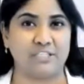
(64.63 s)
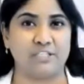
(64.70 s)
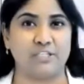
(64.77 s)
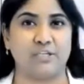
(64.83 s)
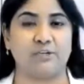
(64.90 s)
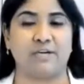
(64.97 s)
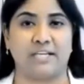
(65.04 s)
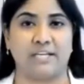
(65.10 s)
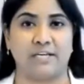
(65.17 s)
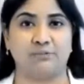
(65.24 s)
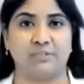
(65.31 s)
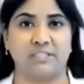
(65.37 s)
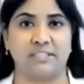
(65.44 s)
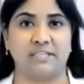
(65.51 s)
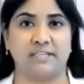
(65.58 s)
in your
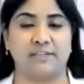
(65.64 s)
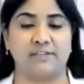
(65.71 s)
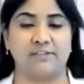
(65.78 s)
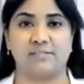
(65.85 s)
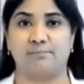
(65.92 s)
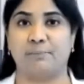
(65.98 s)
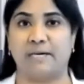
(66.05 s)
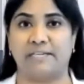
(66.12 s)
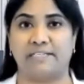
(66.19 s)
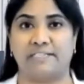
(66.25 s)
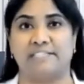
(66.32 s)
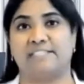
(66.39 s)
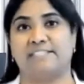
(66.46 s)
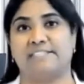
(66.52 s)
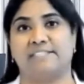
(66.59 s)
accounting records, but
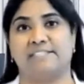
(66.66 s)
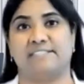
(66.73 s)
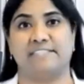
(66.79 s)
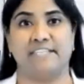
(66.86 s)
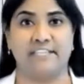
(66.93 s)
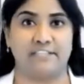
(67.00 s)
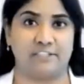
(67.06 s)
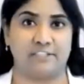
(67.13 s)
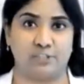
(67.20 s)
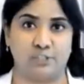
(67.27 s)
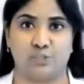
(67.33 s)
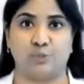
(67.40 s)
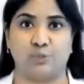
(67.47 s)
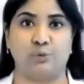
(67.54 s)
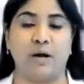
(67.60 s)
it is yet to
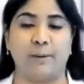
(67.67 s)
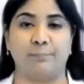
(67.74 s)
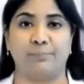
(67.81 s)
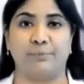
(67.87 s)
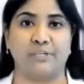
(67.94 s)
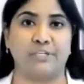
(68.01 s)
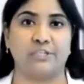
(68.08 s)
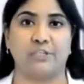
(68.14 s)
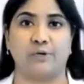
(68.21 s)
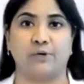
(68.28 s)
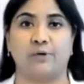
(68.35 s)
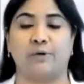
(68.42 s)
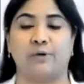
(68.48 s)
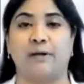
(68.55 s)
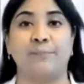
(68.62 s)
show up in
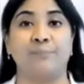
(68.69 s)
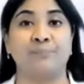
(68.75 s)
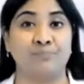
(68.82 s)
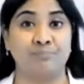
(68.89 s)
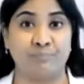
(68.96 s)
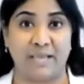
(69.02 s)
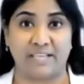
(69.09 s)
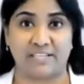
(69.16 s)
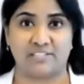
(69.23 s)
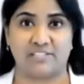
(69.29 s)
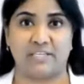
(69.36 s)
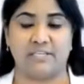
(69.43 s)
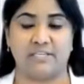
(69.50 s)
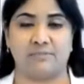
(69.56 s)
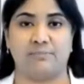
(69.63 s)
your bank
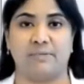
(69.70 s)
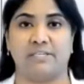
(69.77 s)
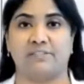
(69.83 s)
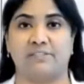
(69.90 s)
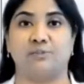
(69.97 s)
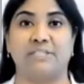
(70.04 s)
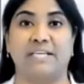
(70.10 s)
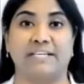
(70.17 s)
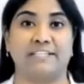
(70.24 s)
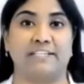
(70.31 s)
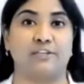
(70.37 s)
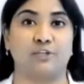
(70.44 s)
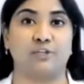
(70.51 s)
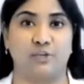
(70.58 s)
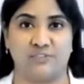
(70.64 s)
statement. So that
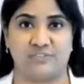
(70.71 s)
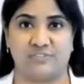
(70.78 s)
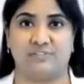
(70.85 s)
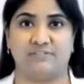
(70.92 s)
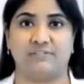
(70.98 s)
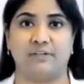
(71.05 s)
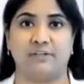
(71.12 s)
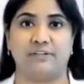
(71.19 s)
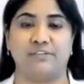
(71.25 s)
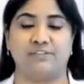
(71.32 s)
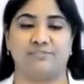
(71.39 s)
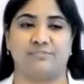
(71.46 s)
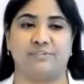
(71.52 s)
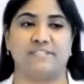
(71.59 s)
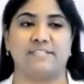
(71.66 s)
can cause a
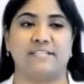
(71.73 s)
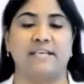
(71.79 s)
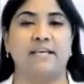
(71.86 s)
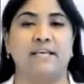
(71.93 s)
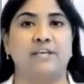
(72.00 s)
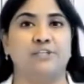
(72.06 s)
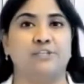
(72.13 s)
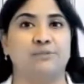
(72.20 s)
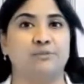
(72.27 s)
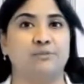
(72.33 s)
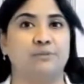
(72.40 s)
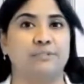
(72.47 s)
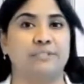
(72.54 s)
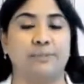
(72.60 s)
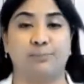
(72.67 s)
difference. You
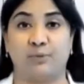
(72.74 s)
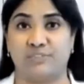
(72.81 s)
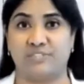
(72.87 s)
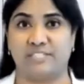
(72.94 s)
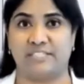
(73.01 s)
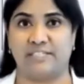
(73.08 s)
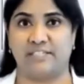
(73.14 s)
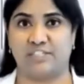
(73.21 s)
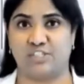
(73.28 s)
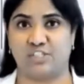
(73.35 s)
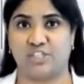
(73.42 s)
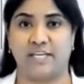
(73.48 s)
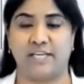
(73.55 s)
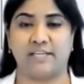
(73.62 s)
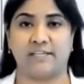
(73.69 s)
deposited a
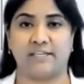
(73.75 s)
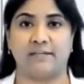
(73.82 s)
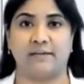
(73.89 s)
check